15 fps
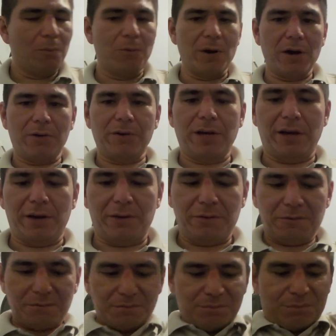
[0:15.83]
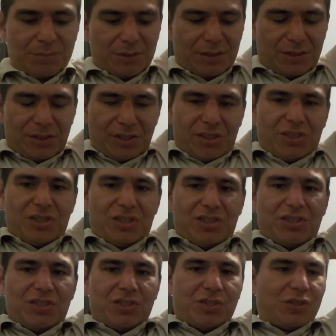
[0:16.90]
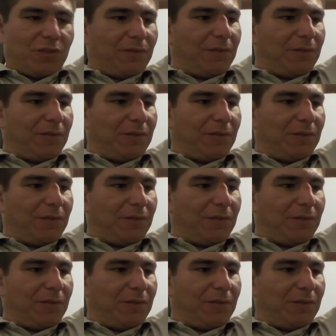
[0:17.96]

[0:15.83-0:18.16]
Well now, this is just a